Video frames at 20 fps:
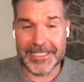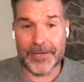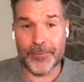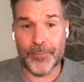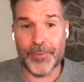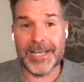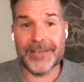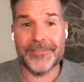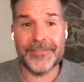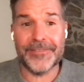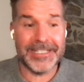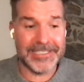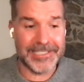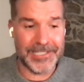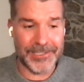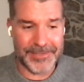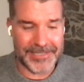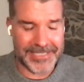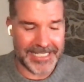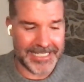What I find too
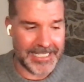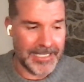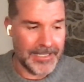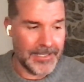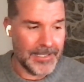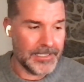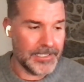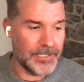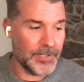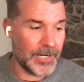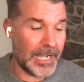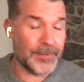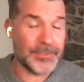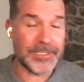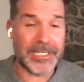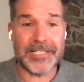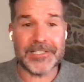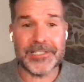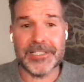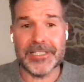is I was
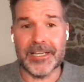actually,